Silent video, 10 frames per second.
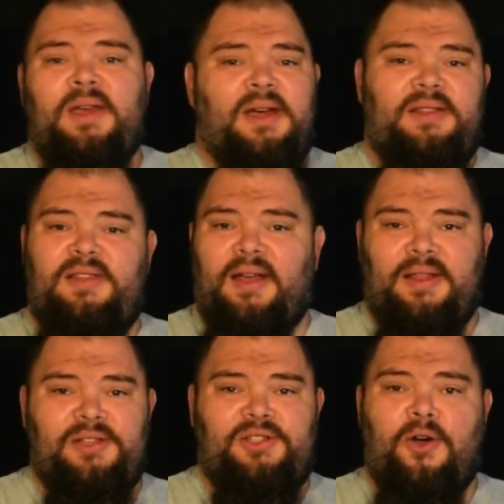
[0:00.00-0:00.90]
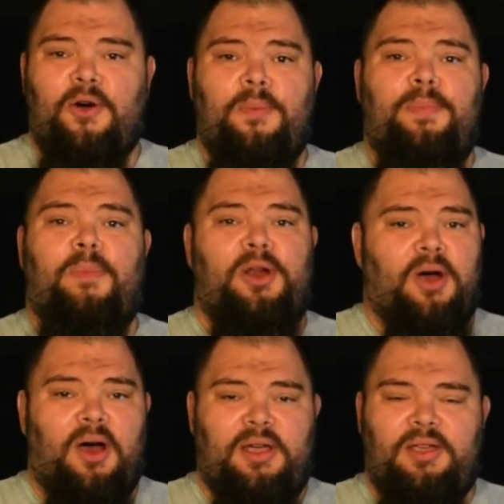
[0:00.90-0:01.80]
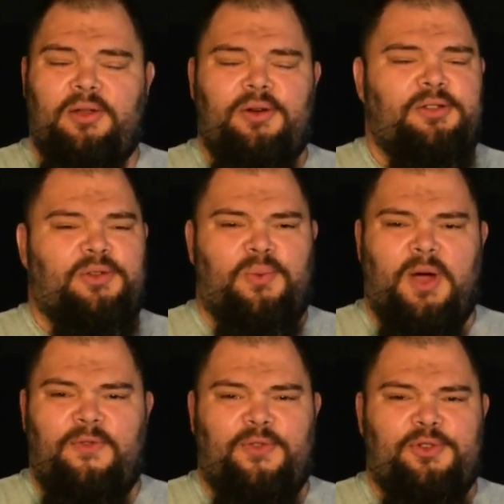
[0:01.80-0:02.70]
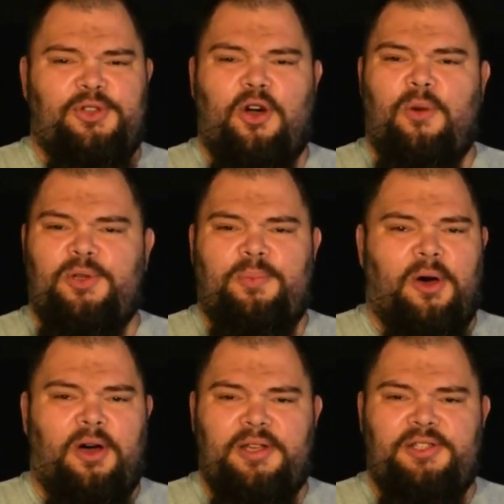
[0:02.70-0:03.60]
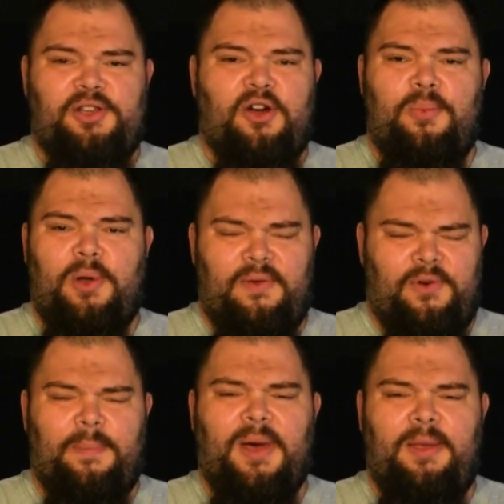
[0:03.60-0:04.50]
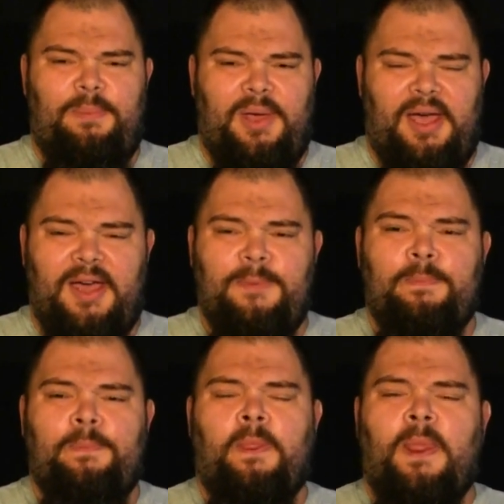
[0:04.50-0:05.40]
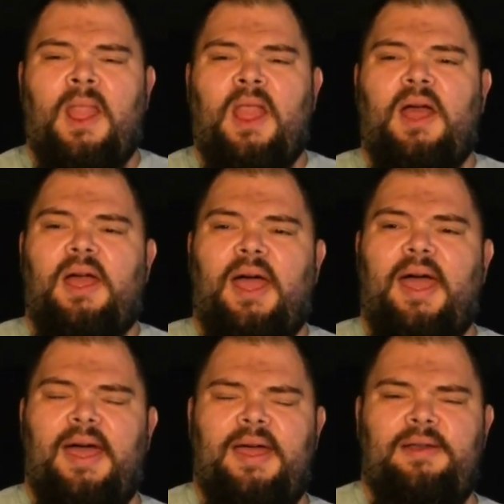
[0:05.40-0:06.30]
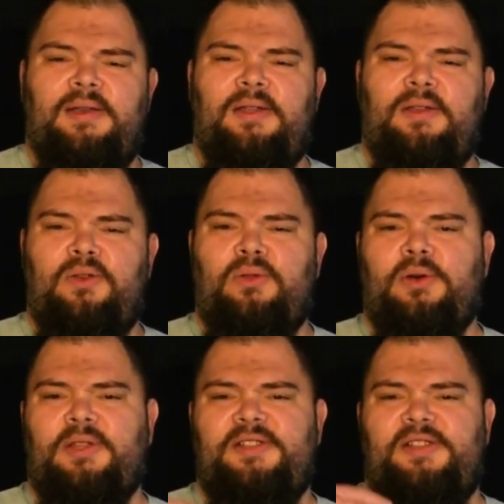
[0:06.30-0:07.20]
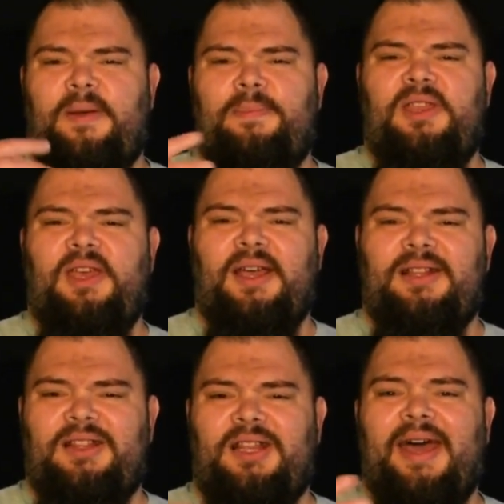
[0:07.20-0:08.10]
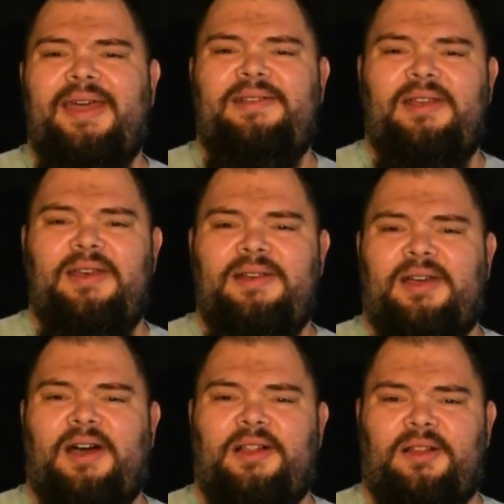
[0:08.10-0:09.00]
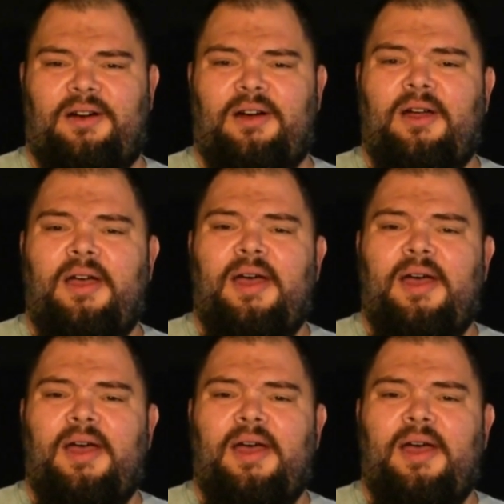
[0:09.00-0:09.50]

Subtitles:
a telescope, binoculars, a rifle scope, a spotting scope, whatever it might be, and you looked at something light in color,